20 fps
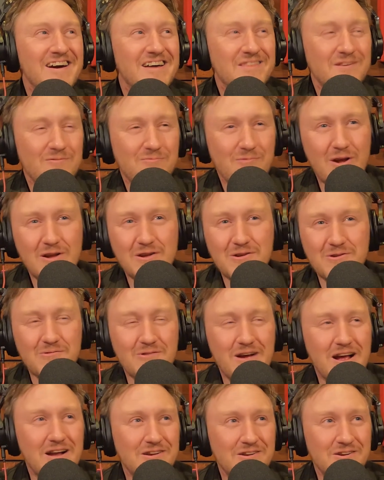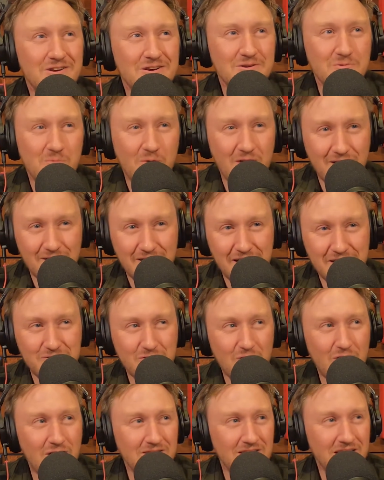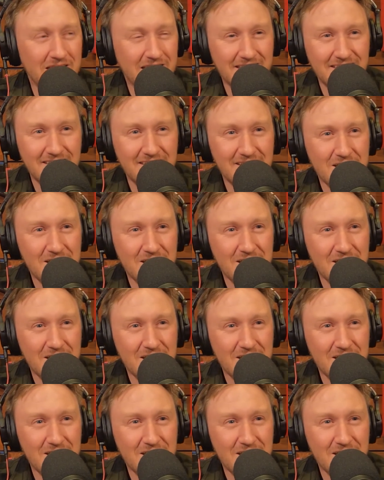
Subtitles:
they're running around in underwear, and I thought, like,